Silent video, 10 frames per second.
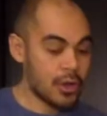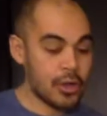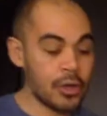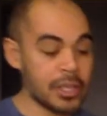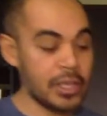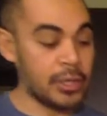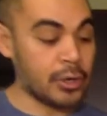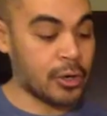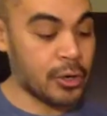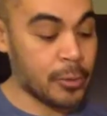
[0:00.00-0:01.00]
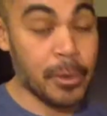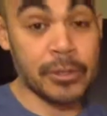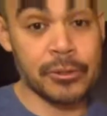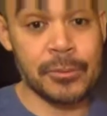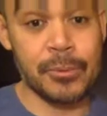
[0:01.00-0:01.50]
cooking your
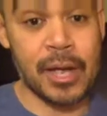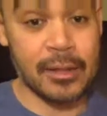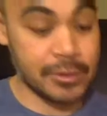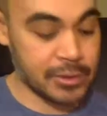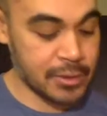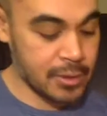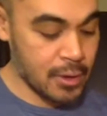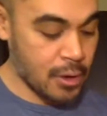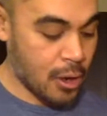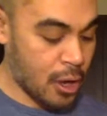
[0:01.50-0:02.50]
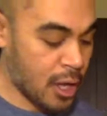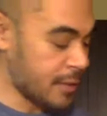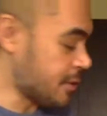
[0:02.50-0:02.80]
Brussels sprouts on the